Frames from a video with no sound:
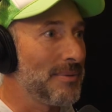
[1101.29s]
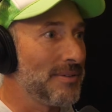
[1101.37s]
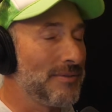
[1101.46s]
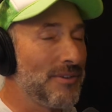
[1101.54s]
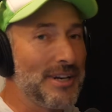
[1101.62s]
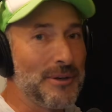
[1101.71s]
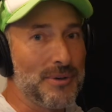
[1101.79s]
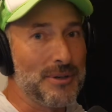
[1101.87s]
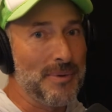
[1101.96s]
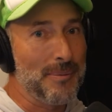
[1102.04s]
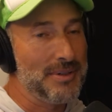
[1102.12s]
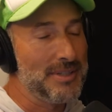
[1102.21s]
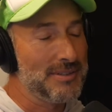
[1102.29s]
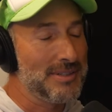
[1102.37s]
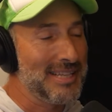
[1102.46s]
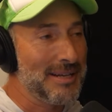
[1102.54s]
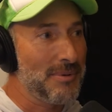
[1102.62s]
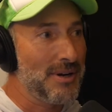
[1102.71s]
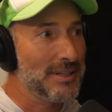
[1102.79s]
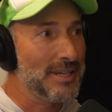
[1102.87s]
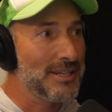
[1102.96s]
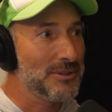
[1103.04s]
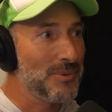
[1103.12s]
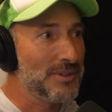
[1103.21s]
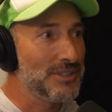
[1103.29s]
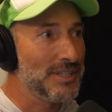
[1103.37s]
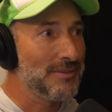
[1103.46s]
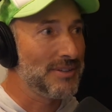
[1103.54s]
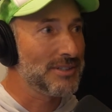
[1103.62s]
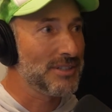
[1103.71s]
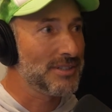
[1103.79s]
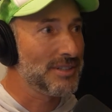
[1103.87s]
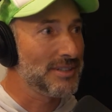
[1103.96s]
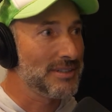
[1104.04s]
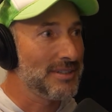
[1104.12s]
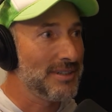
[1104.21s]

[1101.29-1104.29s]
But for anyone who maybe didn't see that podcast, why don't you give us just a